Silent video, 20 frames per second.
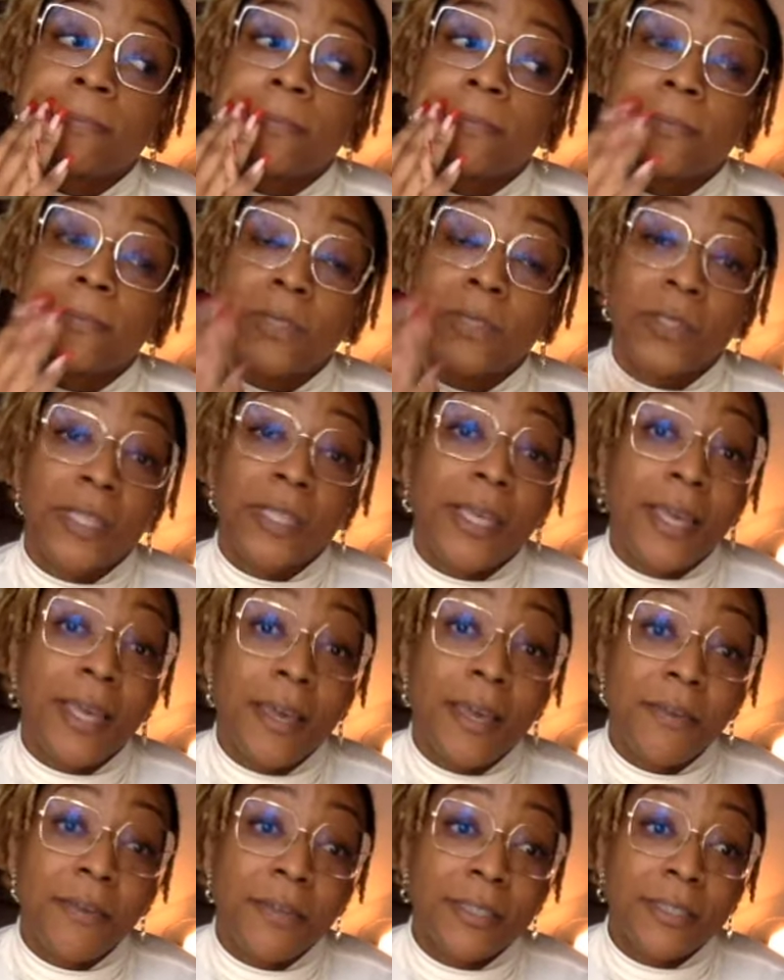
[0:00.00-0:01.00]
So take it
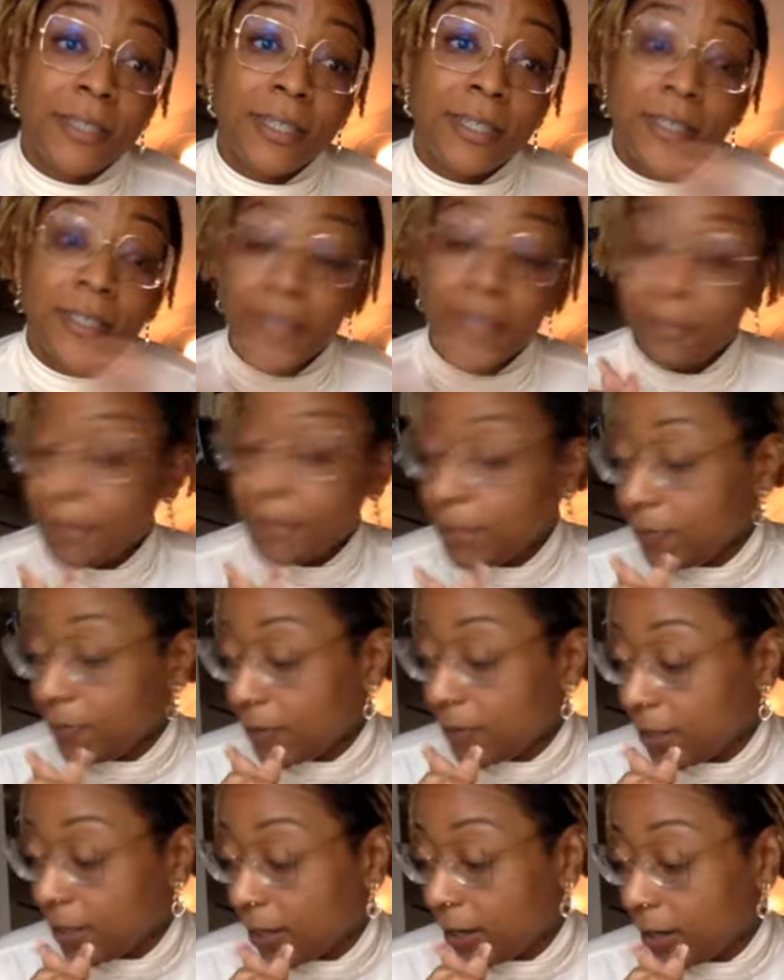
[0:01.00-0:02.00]
how it resonates. I'm going to leave
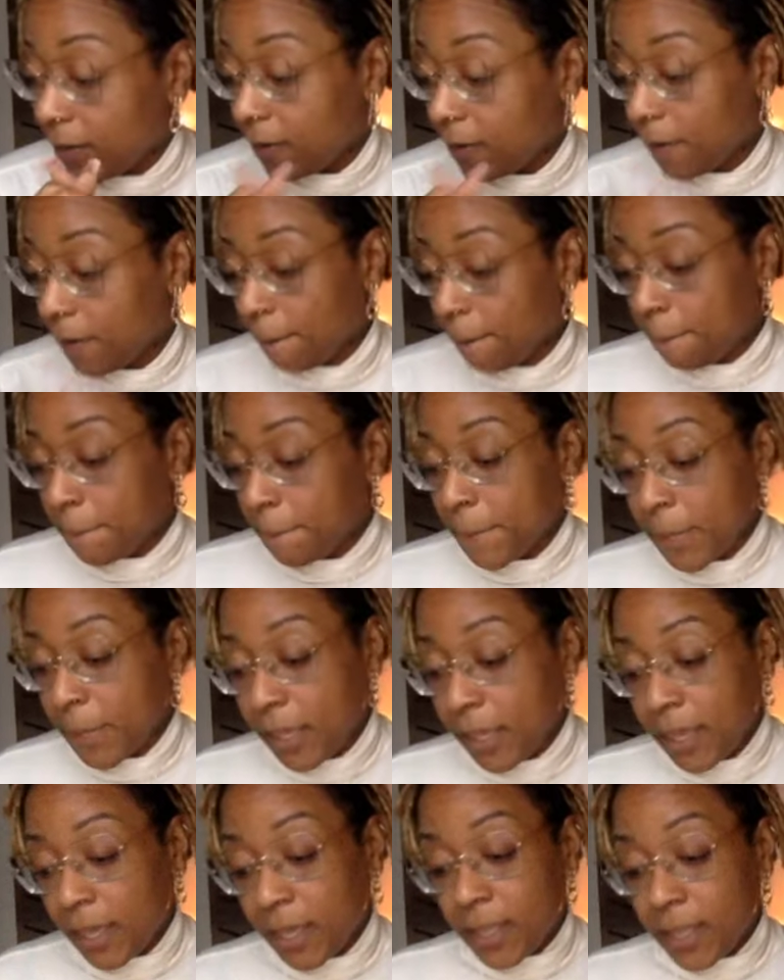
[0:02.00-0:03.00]
it there.
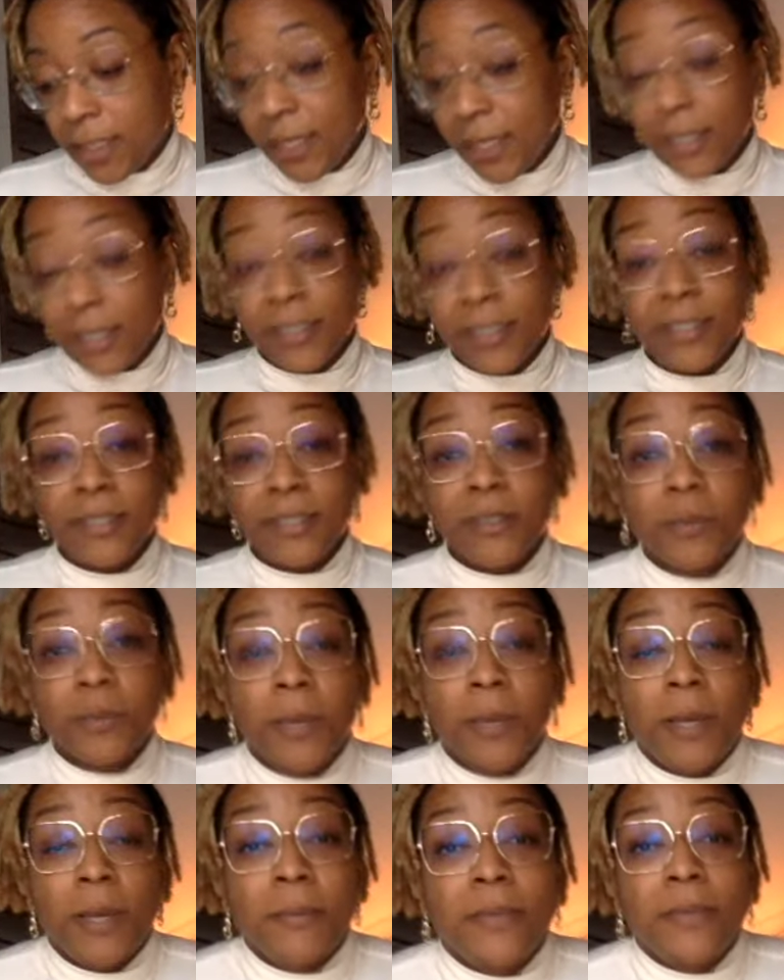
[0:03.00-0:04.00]
Like, share, and
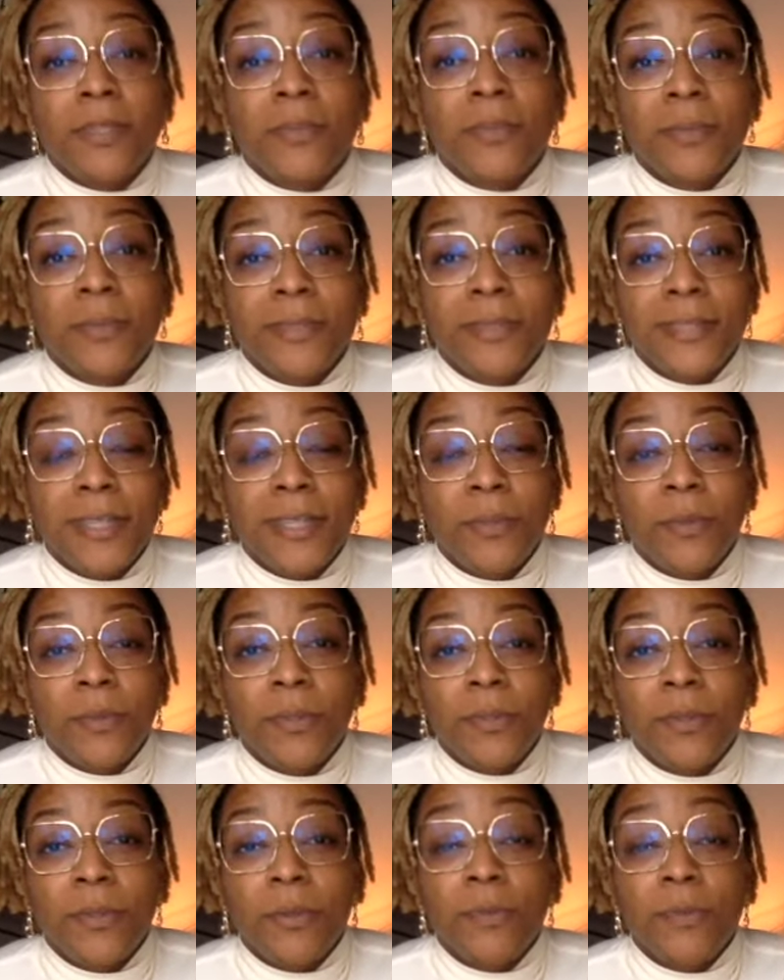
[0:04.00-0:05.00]
subscribe if this resonated
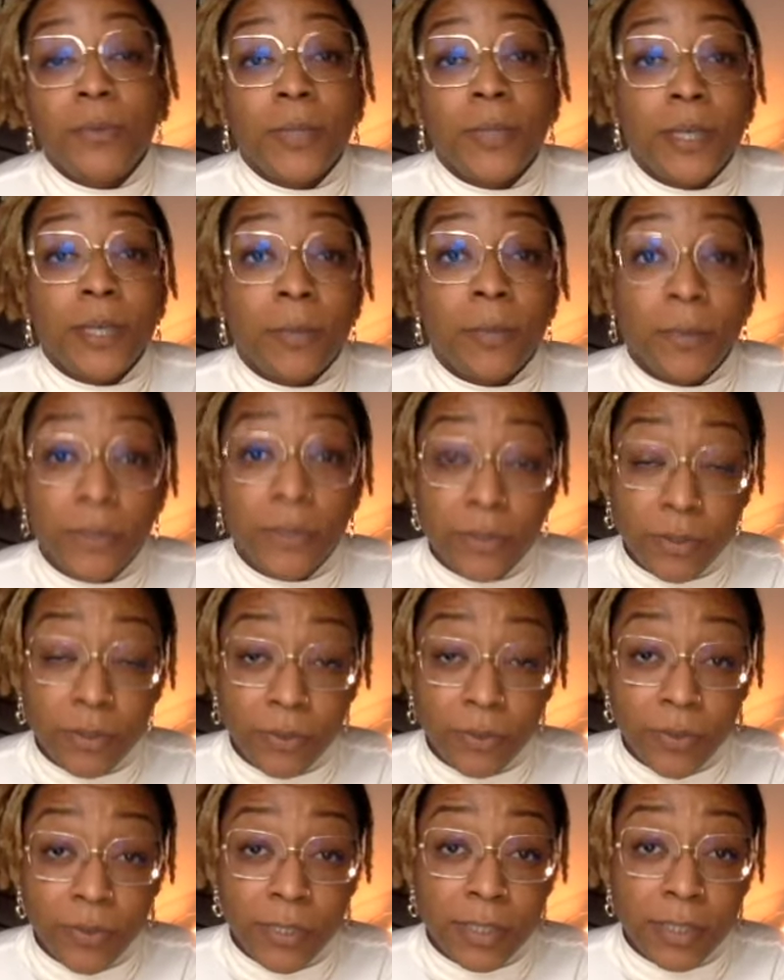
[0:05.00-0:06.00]
with you. If you would like a
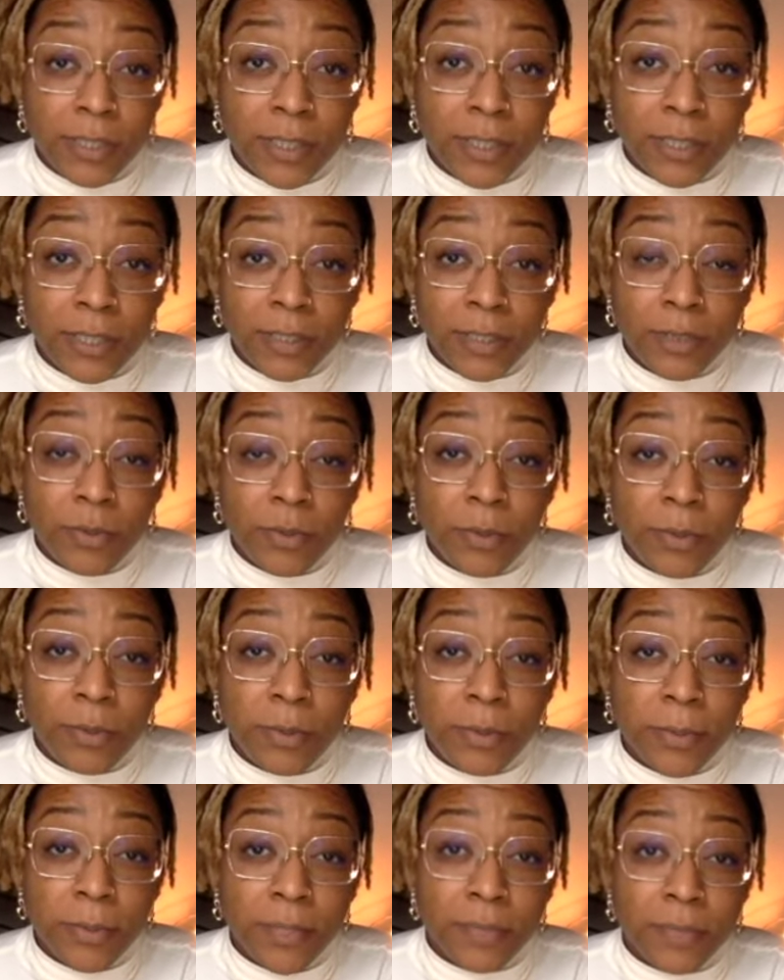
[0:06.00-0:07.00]
personal reading, check the
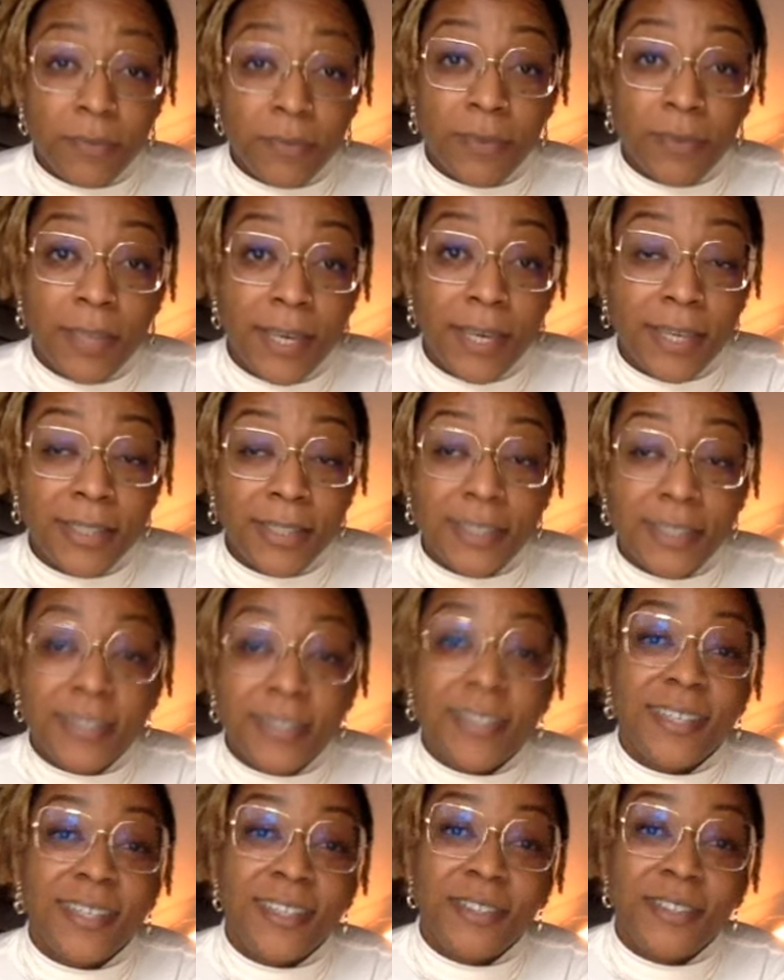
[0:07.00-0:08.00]
description box for that.
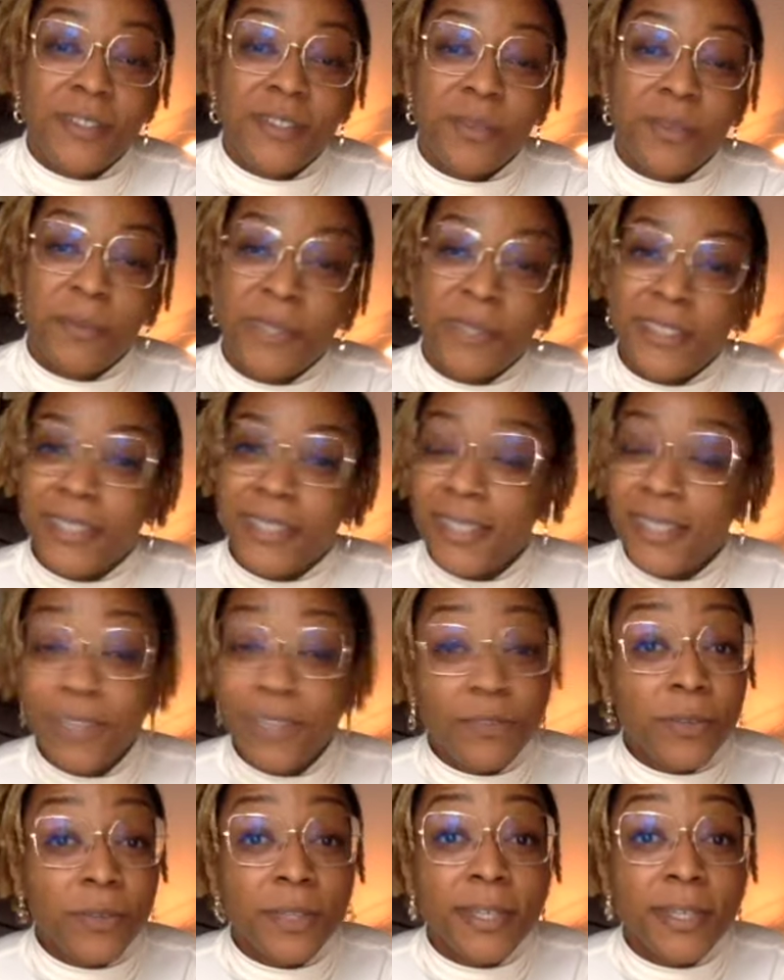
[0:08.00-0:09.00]
Thank you so much. I
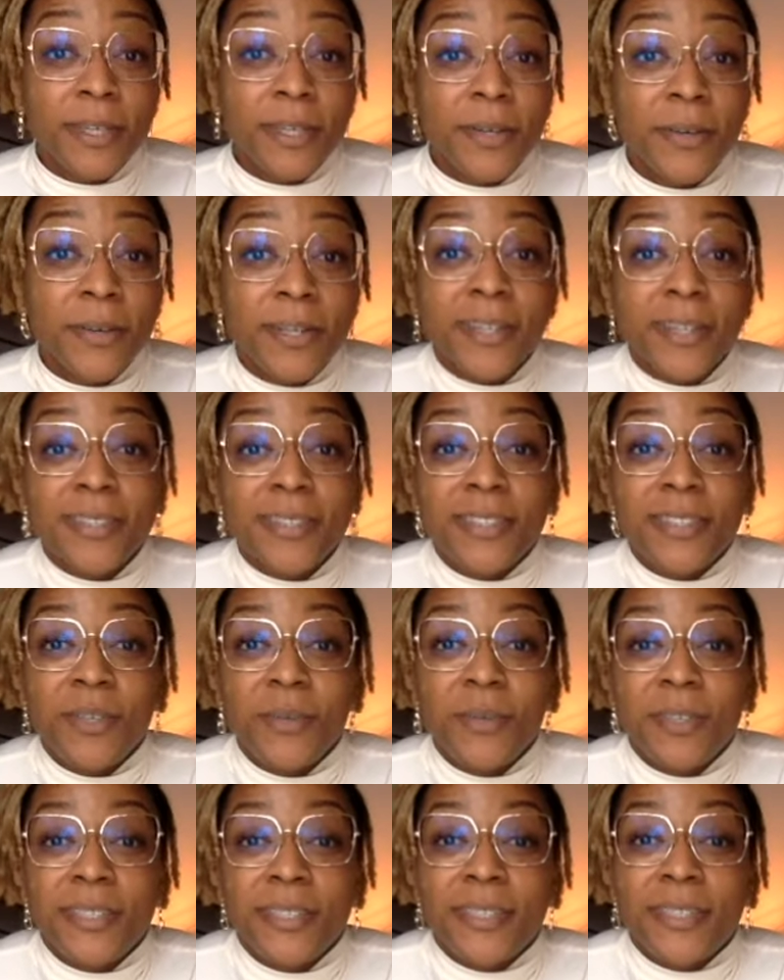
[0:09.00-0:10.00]
love you, Leo, and I'll see
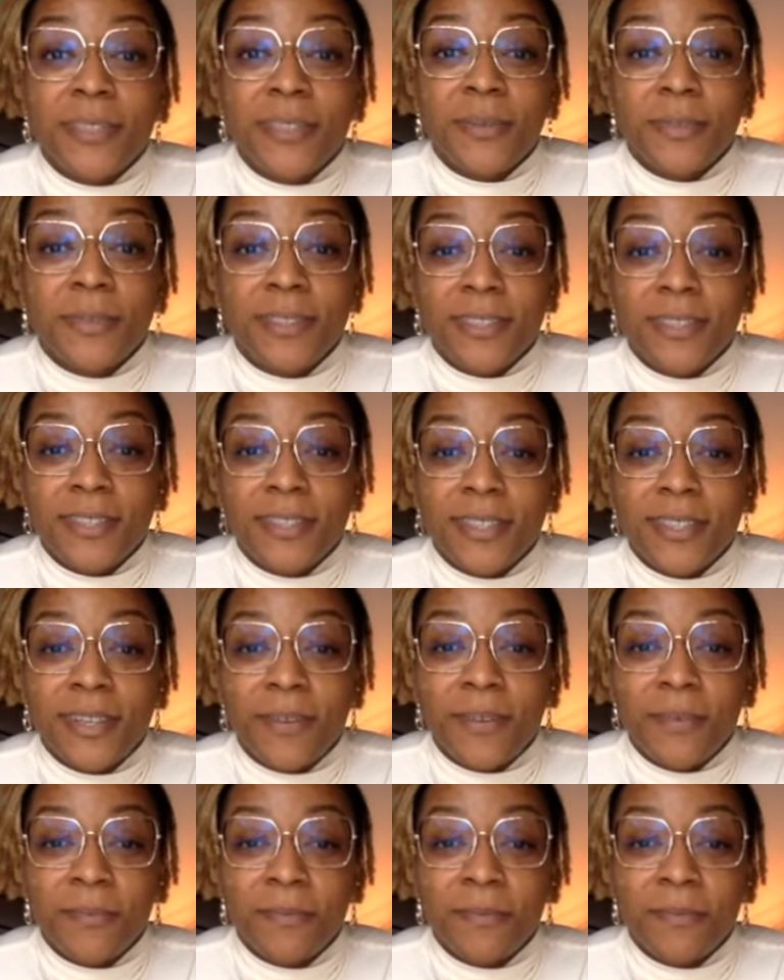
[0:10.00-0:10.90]
you in the next one. Ciao.